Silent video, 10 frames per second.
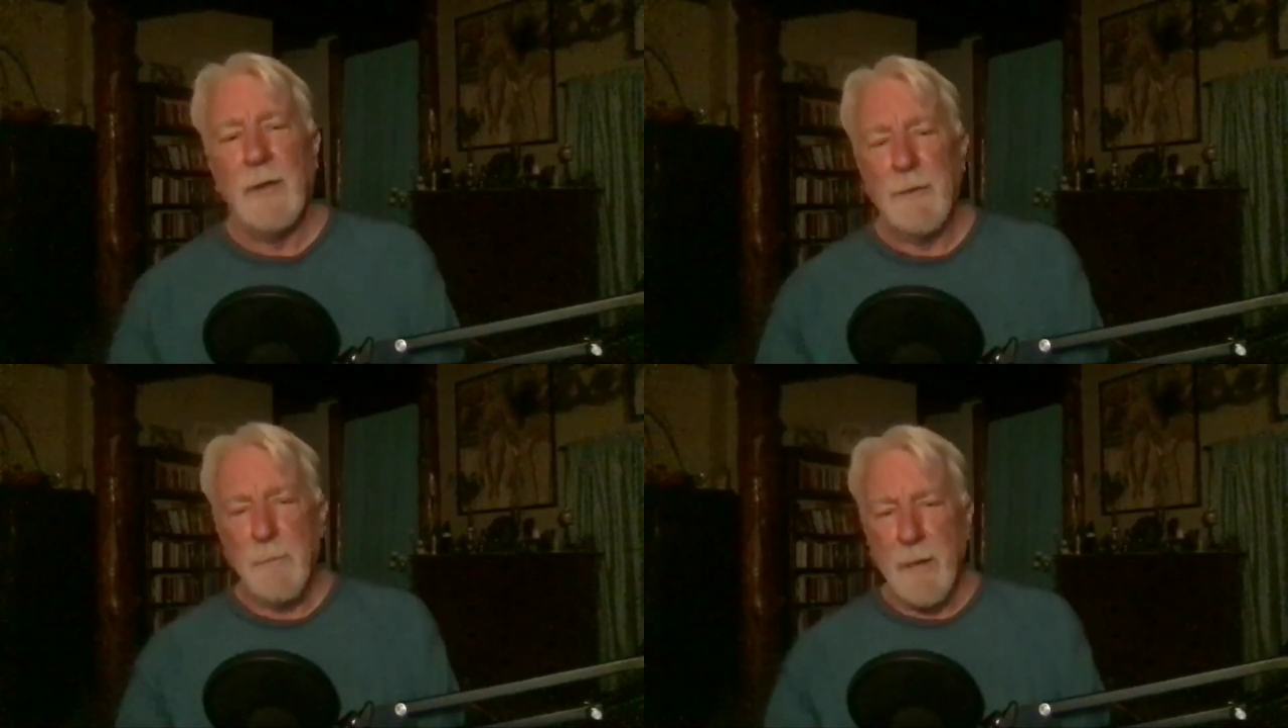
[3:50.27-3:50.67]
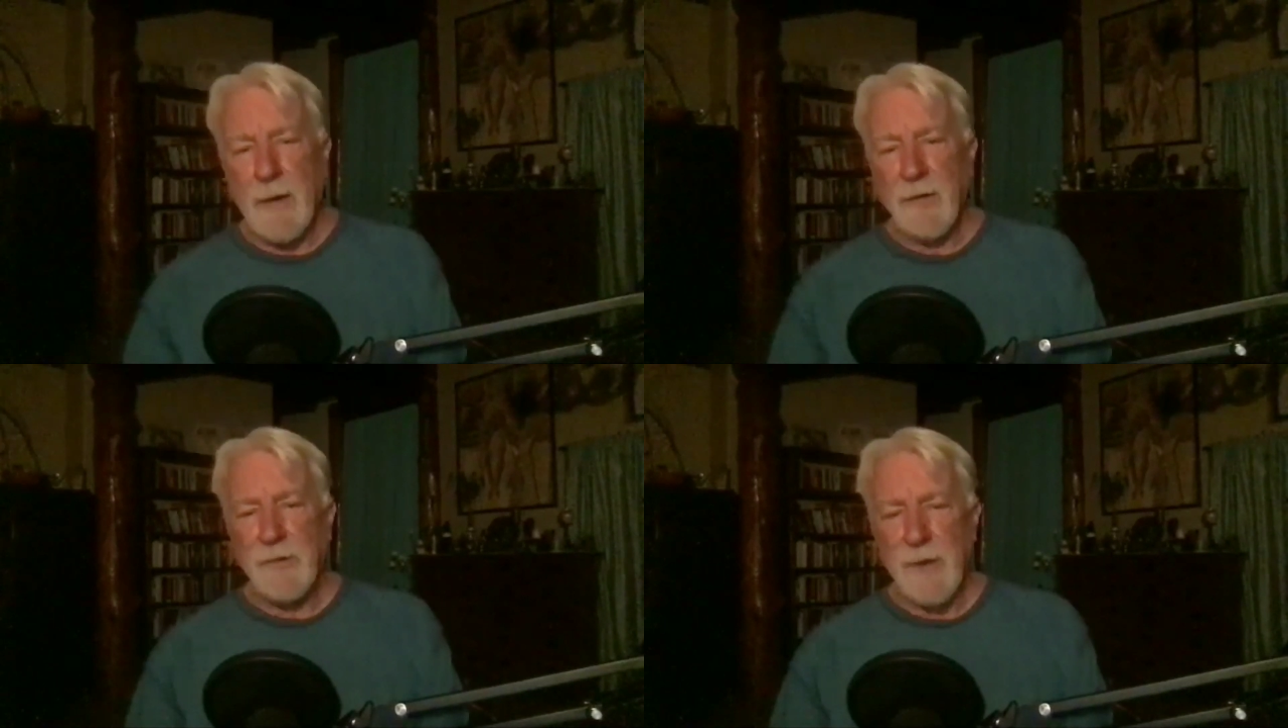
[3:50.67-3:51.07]
the
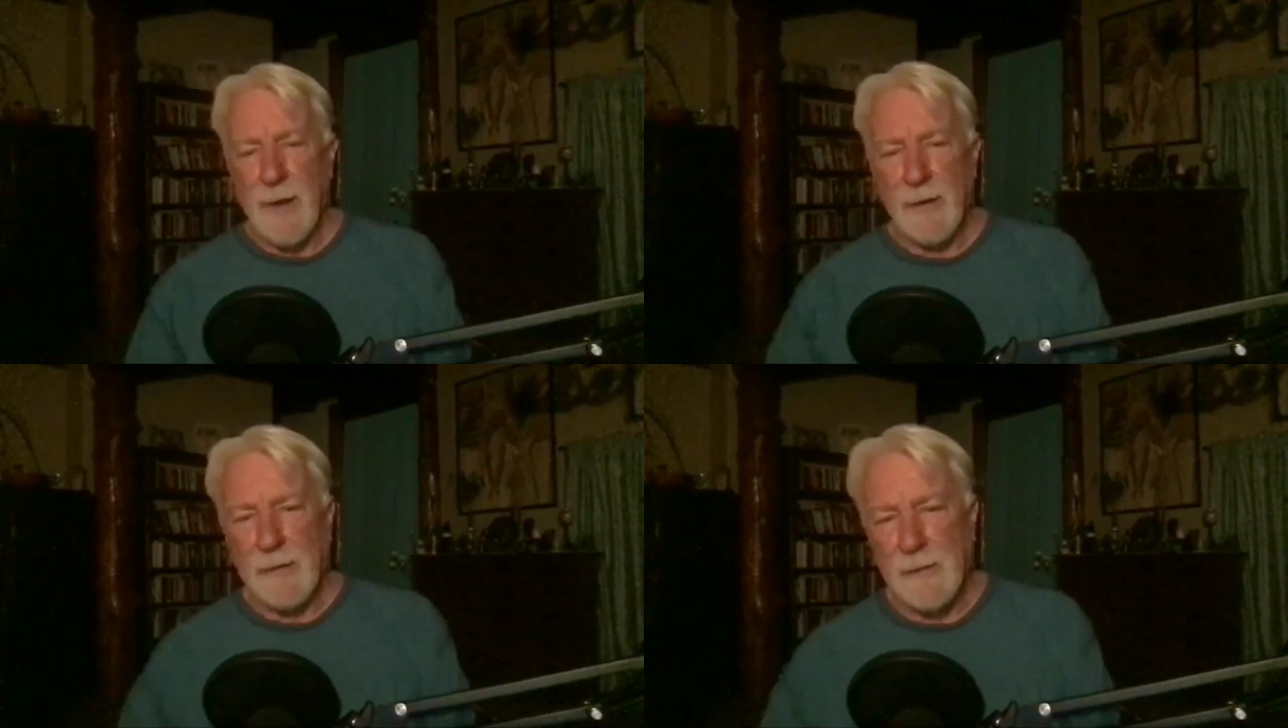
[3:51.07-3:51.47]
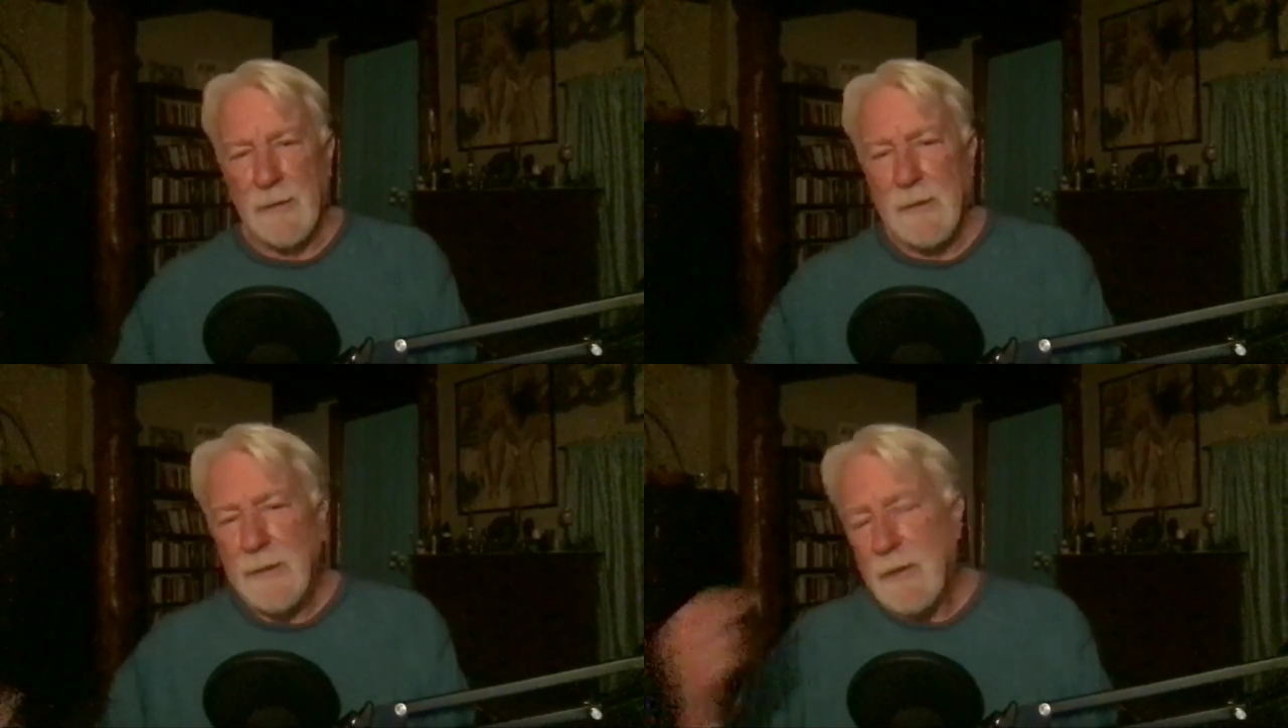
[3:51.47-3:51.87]
main channel
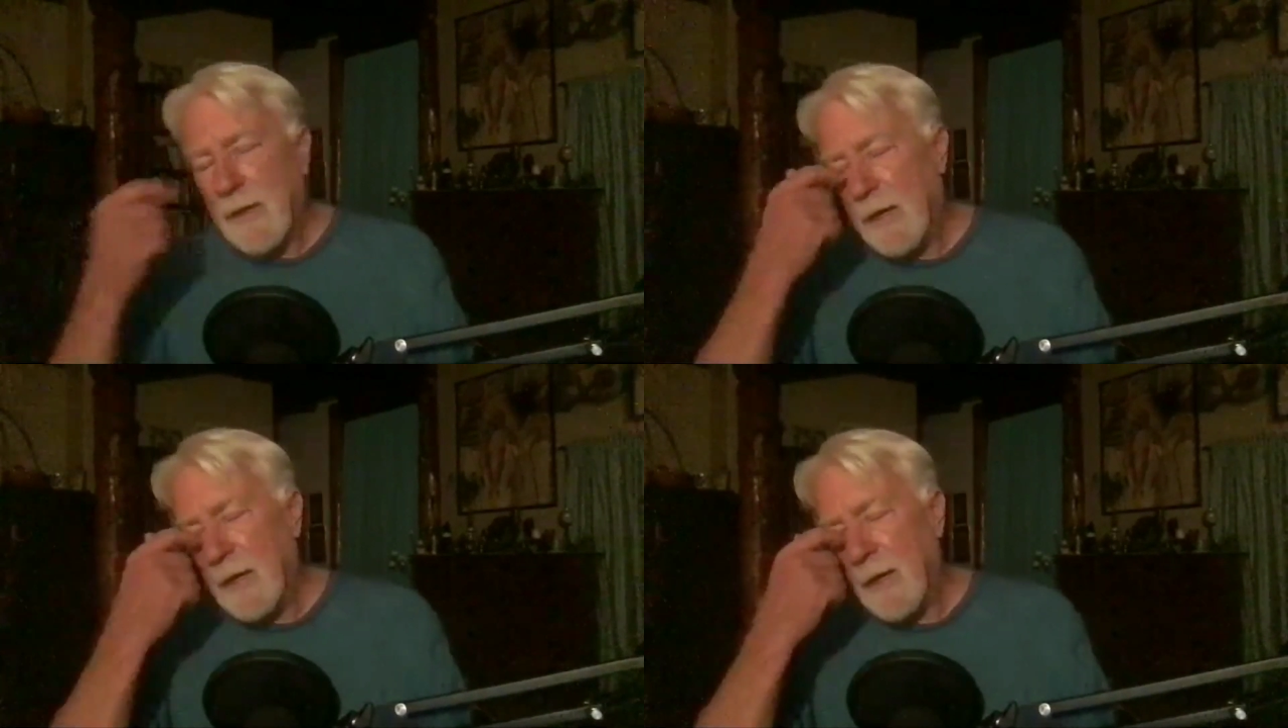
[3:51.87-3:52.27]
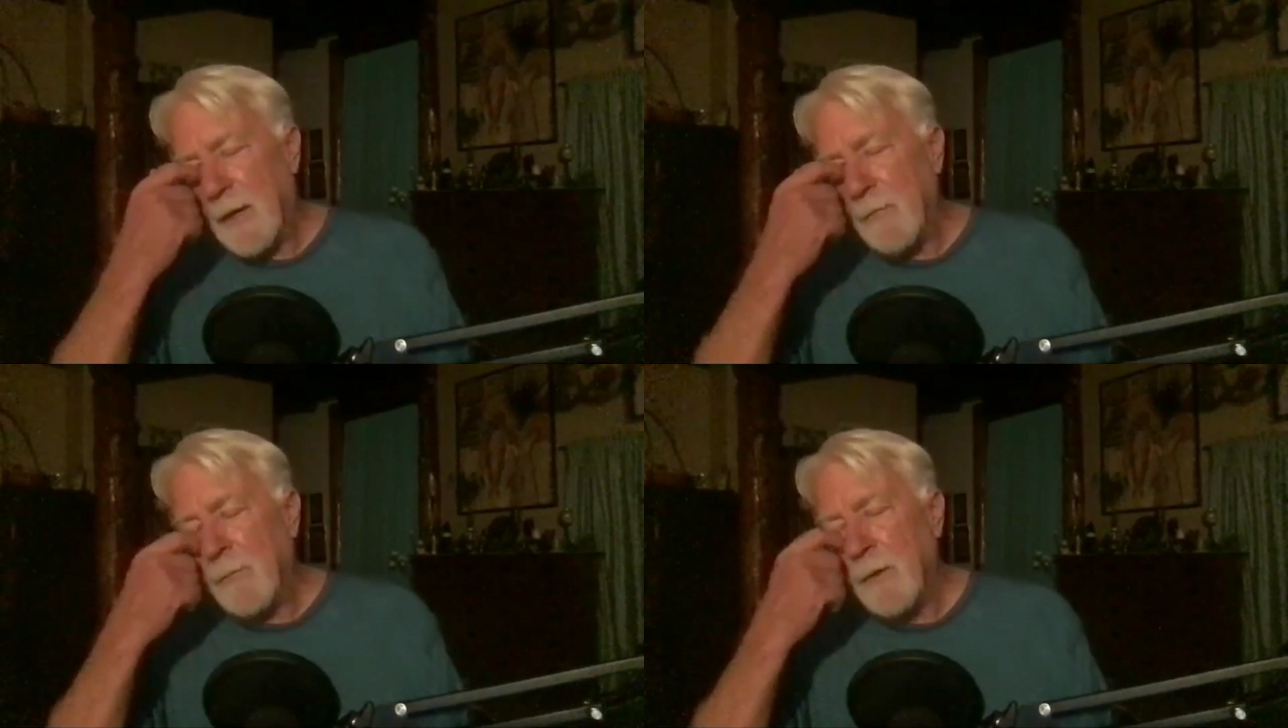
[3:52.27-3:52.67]

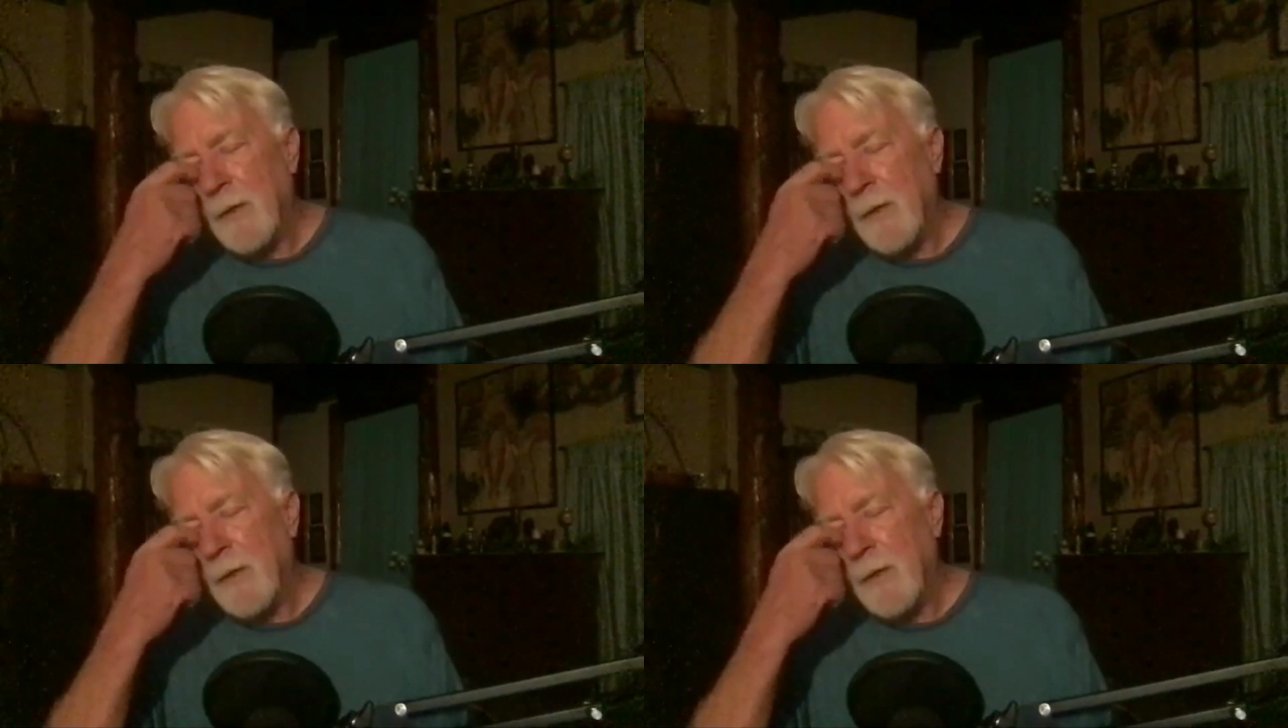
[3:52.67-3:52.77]
um,